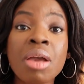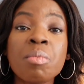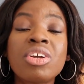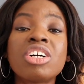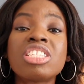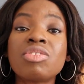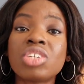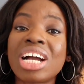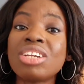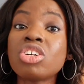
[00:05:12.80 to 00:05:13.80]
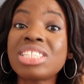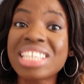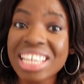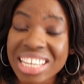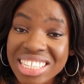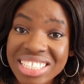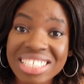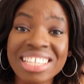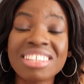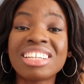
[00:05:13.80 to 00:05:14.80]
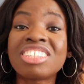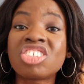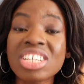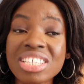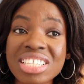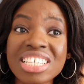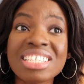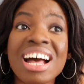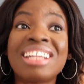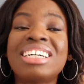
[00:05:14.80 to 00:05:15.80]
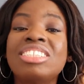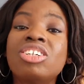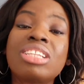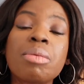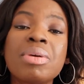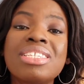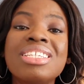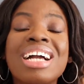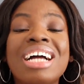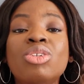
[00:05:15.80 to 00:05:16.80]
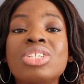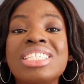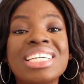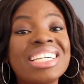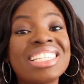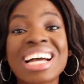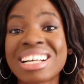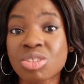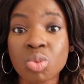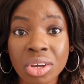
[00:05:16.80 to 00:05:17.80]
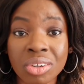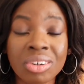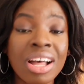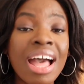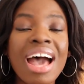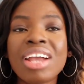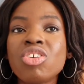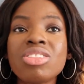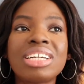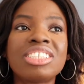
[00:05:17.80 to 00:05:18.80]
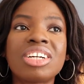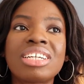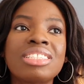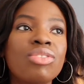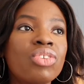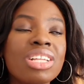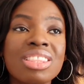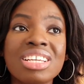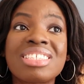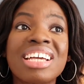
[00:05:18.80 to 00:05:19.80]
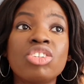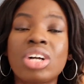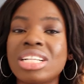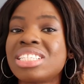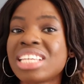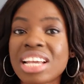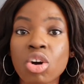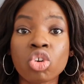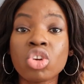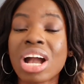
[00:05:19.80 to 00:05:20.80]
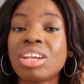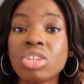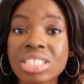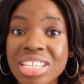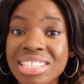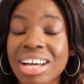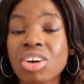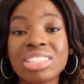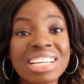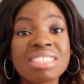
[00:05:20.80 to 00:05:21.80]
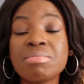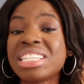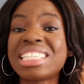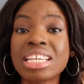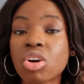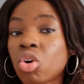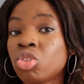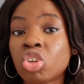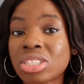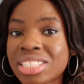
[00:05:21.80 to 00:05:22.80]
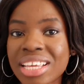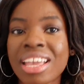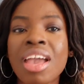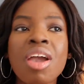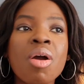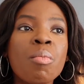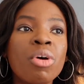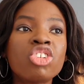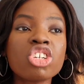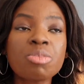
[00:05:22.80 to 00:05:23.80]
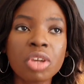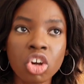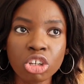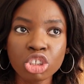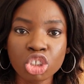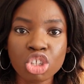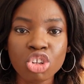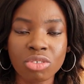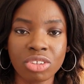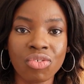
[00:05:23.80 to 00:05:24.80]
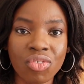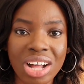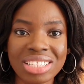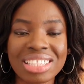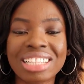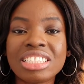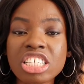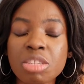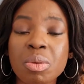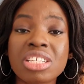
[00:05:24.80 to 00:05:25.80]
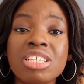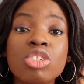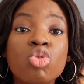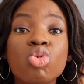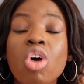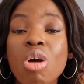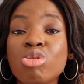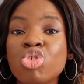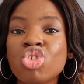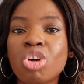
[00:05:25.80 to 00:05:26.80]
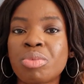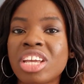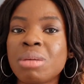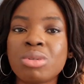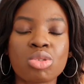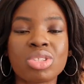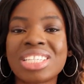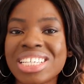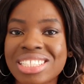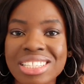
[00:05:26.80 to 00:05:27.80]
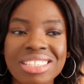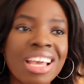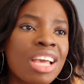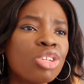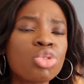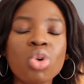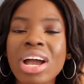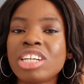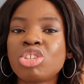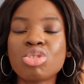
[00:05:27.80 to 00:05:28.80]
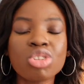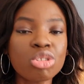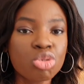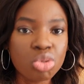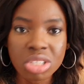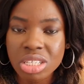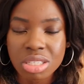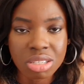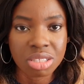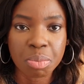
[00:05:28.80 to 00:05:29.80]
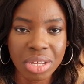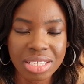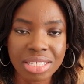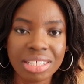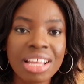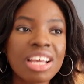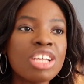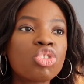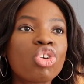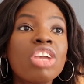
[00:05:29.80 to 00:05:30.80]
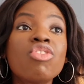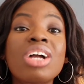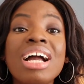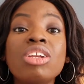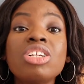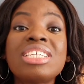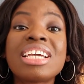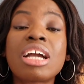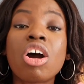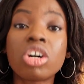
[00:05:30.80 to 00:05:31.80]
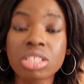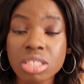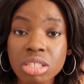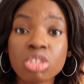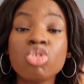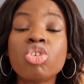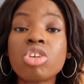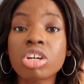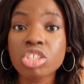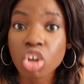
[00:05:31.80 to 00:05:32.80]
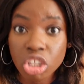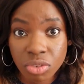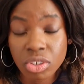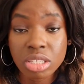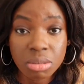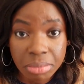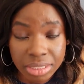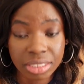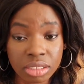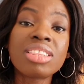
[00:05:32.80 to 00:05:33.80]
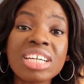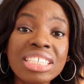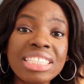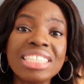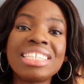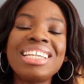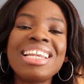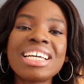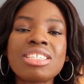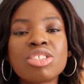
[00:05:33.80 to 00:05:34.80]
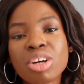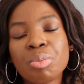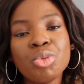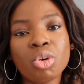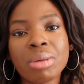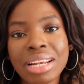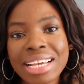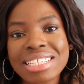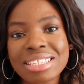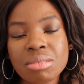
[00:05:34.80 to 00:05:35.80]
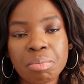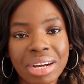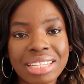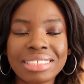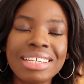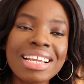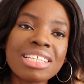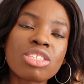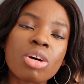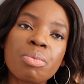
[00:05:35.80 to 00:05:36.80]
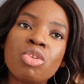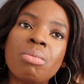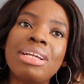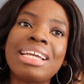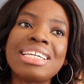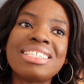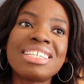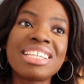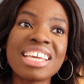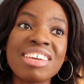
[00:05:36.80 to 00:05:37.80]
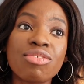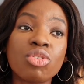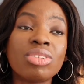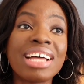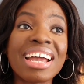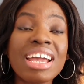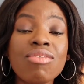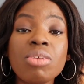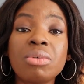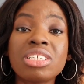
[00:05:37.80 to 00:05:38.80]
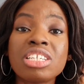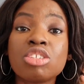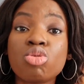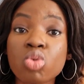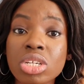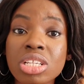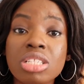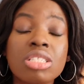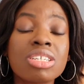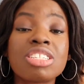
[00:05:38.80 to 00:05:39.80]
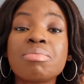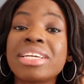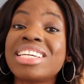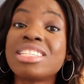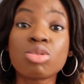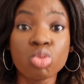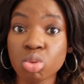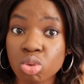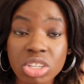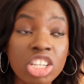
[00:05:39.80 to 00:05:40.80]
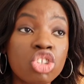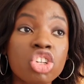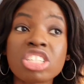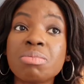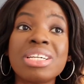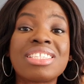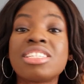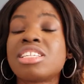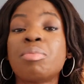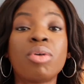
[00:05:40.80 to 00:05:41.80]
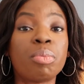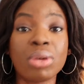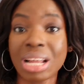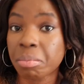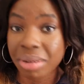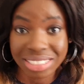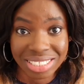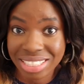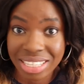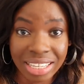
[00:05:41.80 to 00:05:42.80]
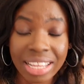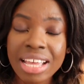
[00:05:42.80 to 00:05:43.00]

Because if you cannot take it, then the chances are that the other person cannot take it as well. I know that there are different things that you can take or you cannot take that others may take or not take. But just be conscious of the fact that this person could also not be able to take this. So I should not do this to the person. So if you cannot take hurt, don't cause hurt for somebody. Thirdly, let's stop normalizing bad. Let's stop normalizing evil. That everybody is doing it doesn't make it good. It just makes it a popular bad thing.